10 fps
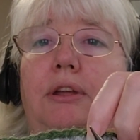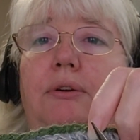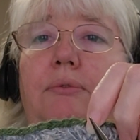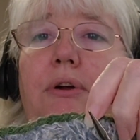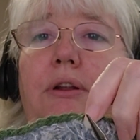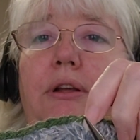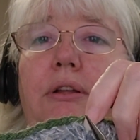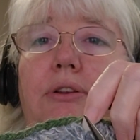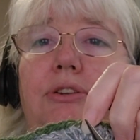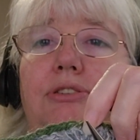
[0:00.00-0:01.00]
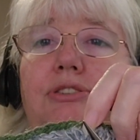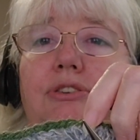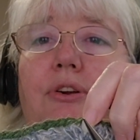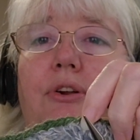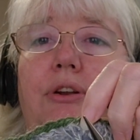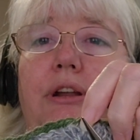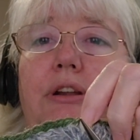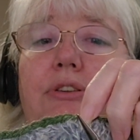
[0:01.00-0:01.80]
day 1 and just started day